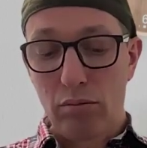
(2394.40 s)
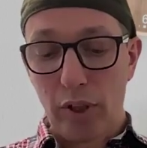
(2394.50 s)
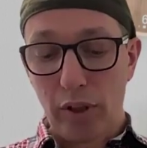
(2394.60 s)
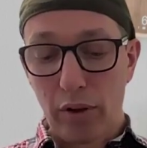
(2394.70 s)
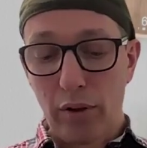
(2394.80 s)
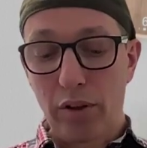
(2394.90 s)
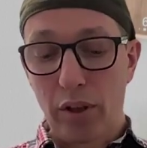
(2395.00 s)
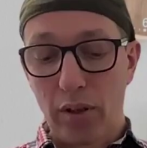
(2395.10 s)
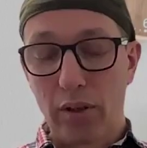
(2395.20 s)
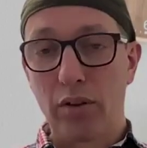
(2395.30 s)
encourage
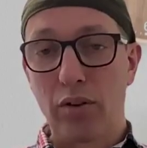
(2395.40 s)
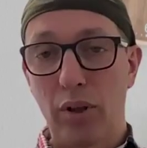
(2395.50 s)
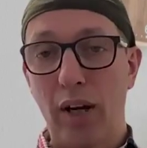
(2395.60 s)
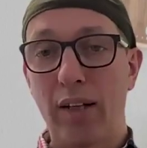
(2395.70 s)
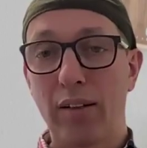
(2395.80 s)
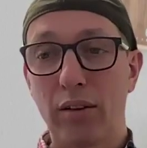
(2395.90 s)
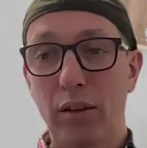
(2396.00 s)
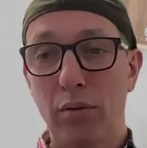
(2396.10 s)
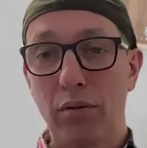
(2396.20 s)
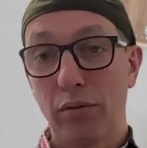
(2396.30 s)
others to ask
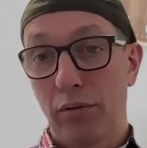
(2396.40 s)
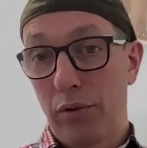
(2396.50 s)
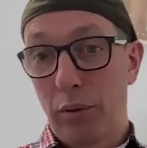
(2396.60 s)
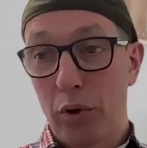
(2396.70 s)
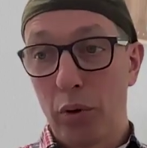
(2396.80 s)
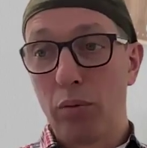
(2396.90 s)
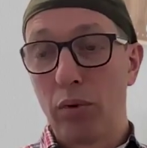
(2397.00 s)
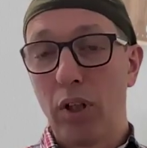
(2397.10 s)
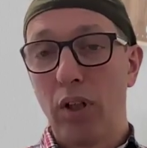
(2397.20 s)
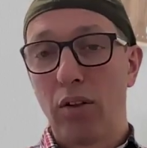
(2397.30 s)
from you.
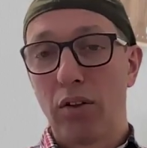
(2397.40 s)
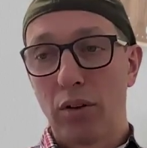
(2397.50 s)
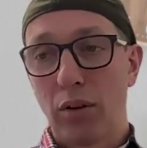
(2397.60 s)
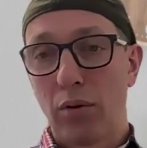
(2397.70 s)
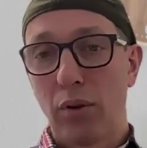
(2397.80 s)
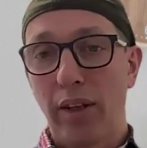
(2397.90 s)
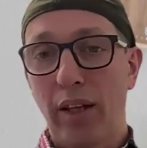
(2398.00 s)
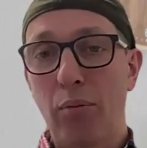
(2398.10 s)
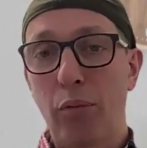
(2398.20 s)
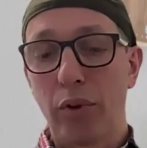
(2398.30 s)
So at
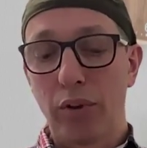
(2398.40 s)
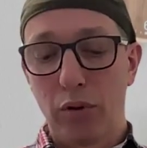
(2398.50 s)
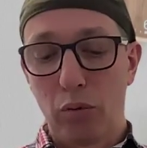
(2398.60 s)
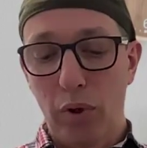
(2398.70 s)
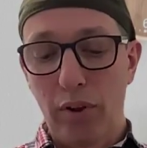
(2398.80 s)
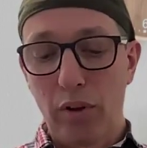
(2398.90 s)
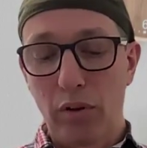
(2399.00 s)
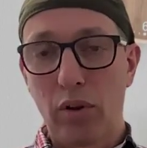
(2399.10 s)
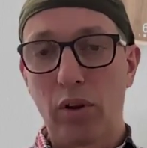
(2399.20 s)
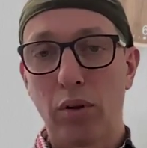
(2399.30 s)
that point, you want
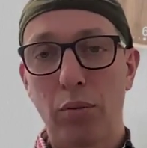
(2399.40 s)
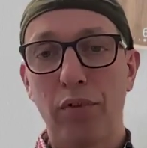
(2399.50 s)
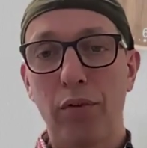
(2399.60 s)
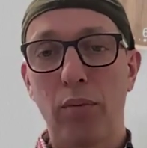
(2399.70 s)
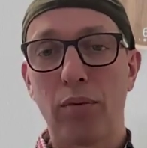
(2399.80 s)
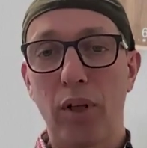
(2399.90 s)
your dog to perform